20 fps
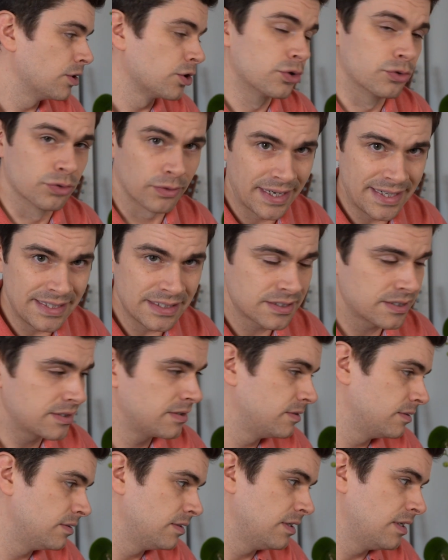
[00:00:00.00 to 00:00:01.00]
great,
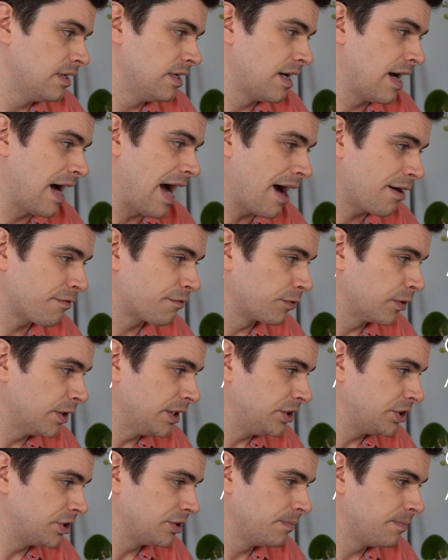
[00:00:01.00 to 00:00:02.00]

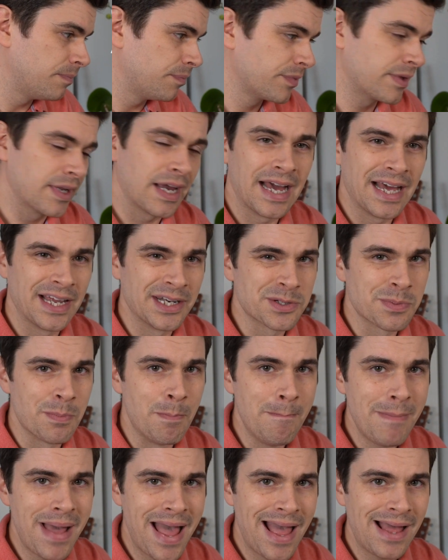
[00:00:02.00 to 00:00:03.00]
average, and
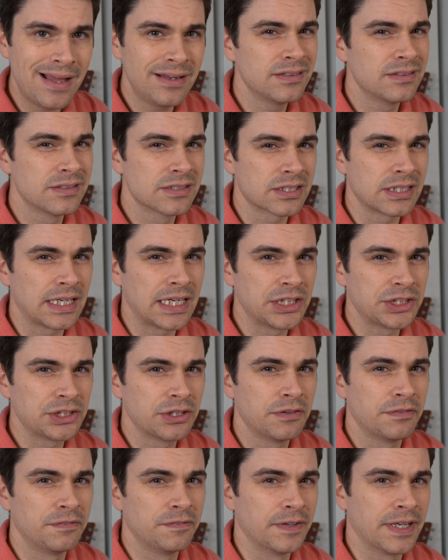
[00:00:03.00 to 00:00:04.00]

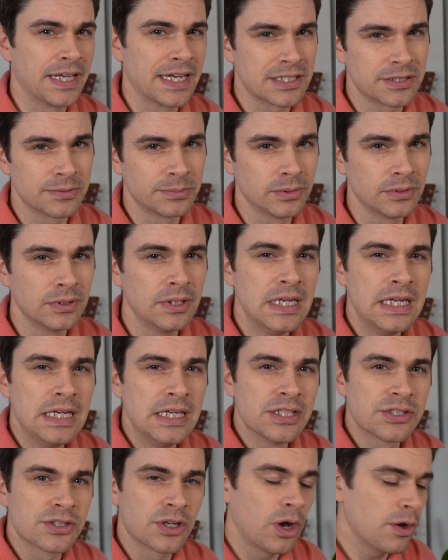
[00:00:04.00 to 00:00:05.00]
meh/forgettable.
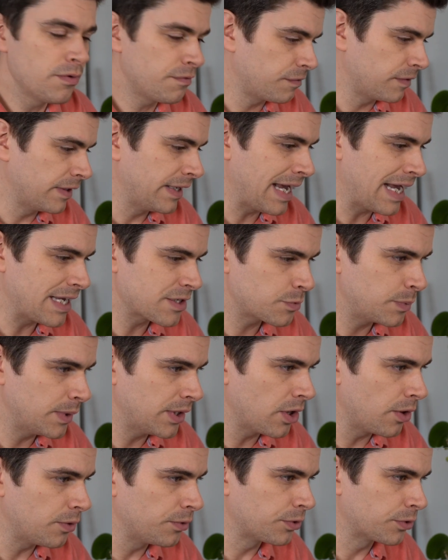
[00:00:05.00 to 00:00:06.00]
So hopefully as we
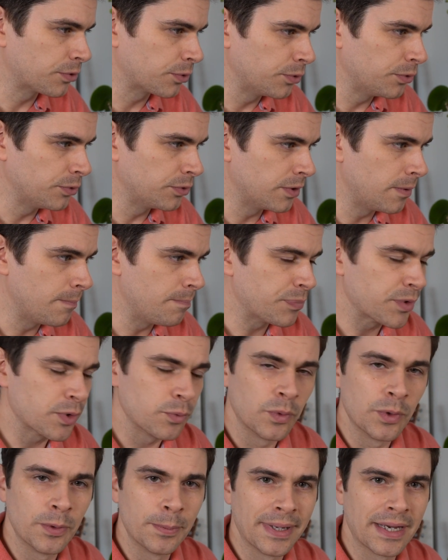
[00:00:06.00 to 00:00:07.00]
go through them
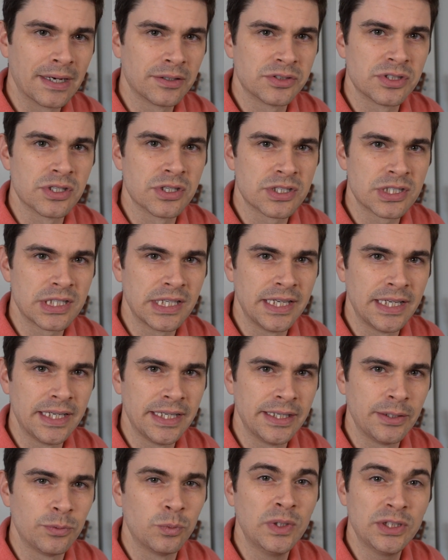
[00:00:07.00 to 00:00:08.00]
we'll be able to
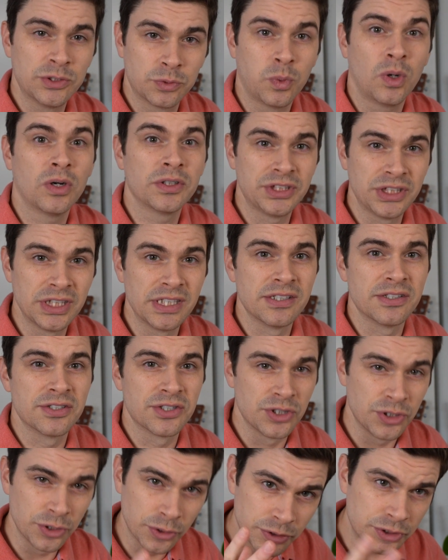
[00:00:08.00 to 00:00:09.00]
see which watches
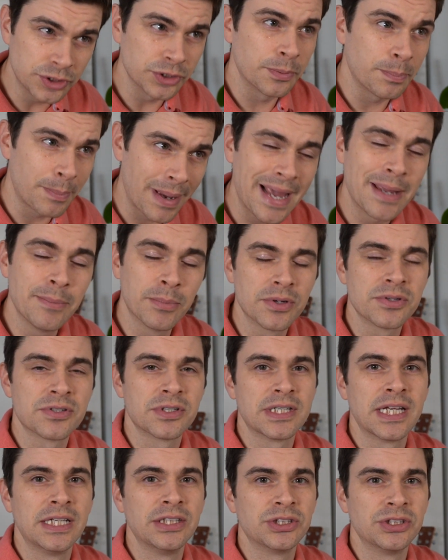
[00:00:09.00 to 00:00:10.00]
you should pay most
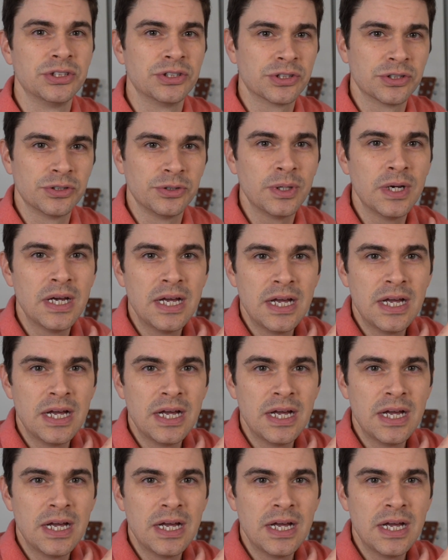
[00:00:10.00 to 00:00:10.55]
attention to